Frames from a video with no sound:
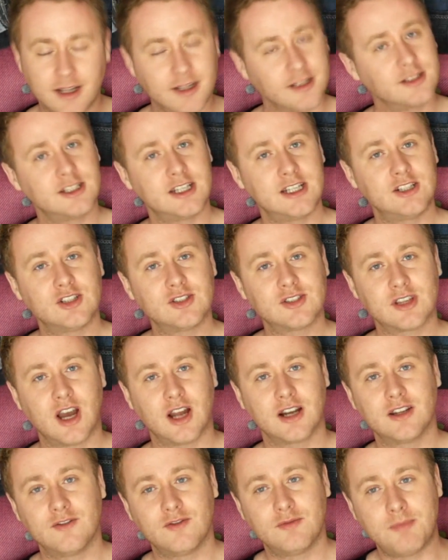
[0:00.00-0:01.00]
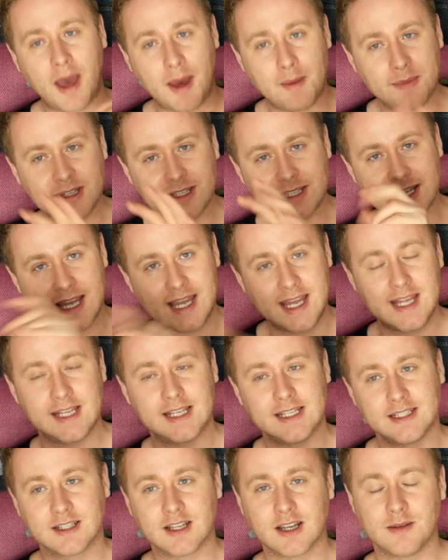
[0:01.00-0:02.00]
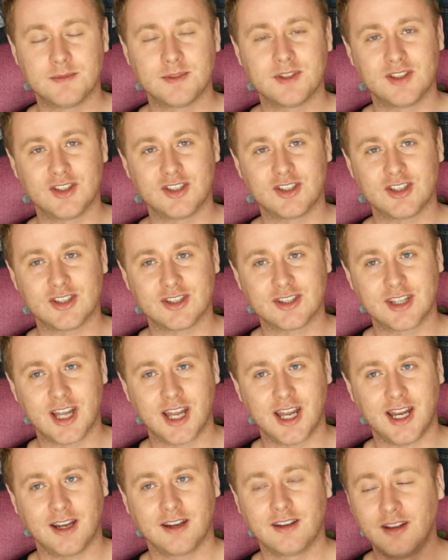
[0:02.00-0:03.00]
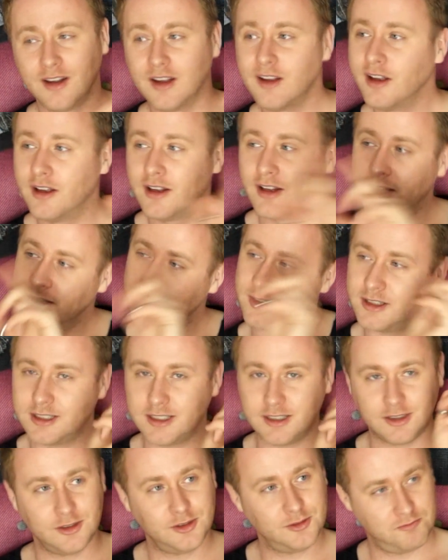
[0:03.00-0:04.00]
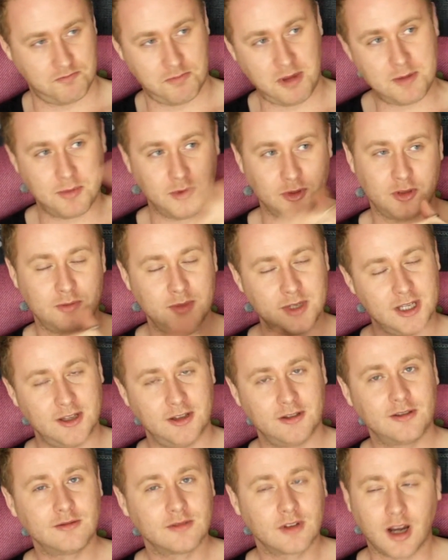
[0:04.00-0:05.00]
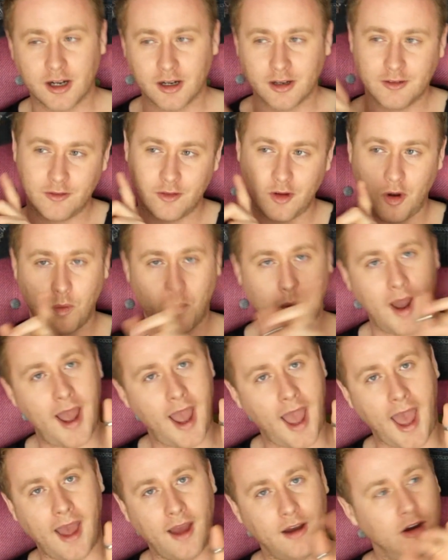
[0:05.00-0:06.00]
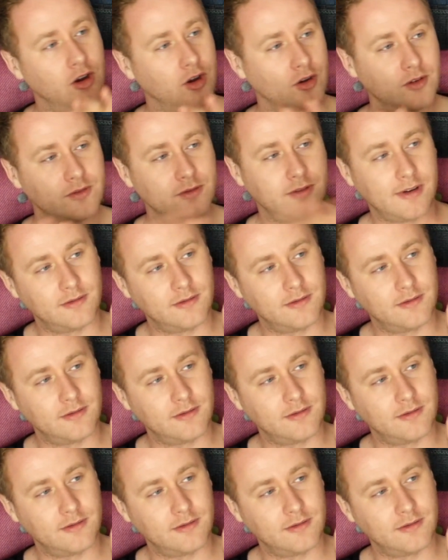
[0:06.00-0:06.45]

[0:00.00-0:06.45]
She just kind of peppers it in in terms of just saying people should be kind of aware of